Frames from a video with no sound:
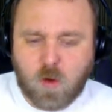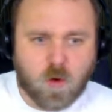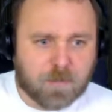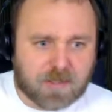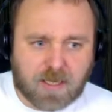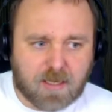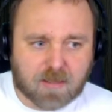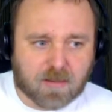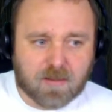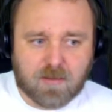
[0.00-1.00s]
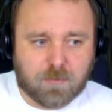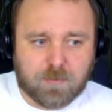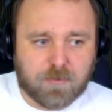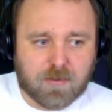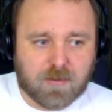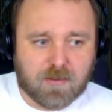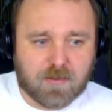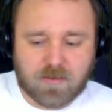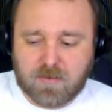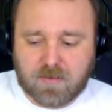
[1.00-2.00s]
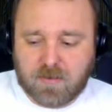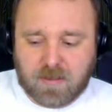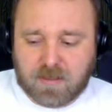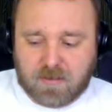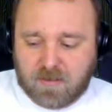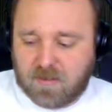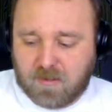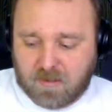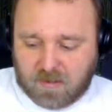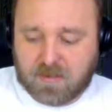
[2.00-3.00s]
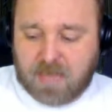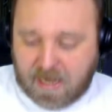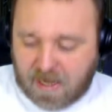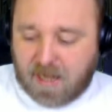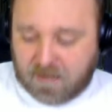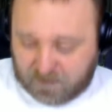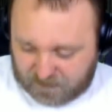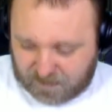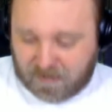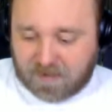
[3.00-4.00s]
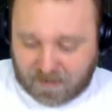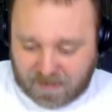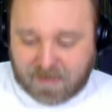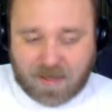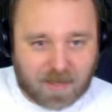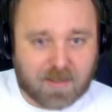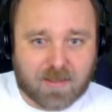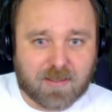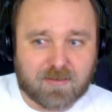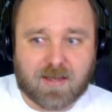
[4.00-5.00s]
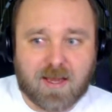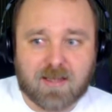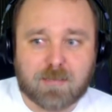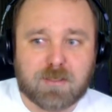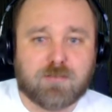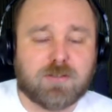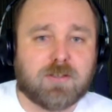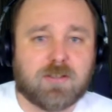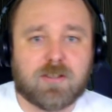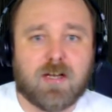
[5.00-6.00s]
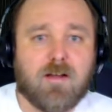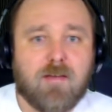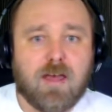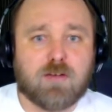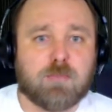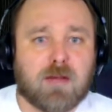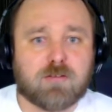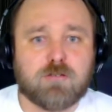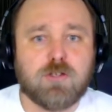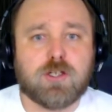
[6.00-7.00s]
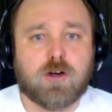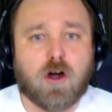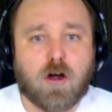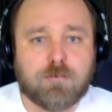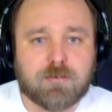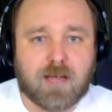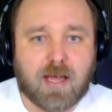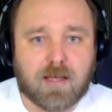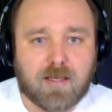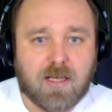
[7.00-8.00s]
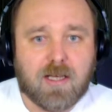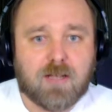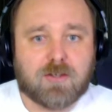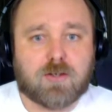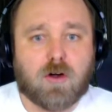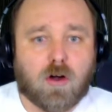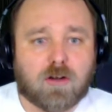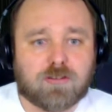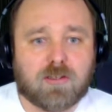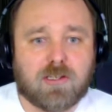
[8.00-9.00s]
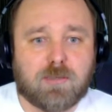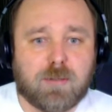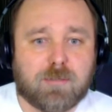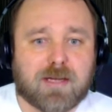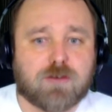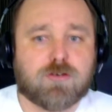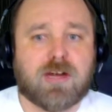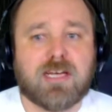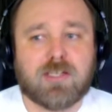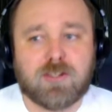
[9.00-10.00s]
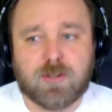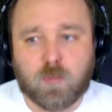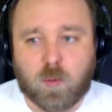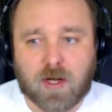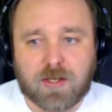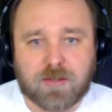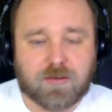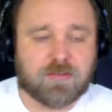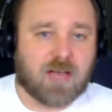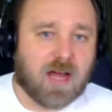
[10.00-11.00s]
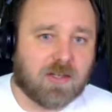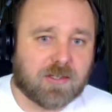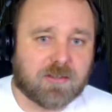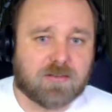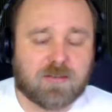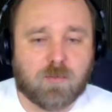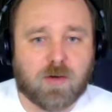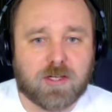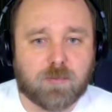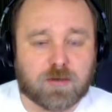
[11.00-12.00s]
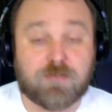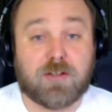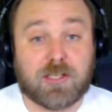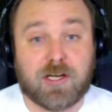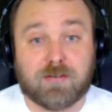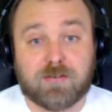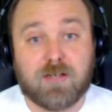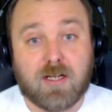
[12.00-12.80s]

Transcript: Oh, I mean, yeah, it'll... It's worth having for that alone. That, and exactly. I mean, if you're, especially if you can offset the cost a little bit by trading in your one or selling it to someone, which, funnily enough,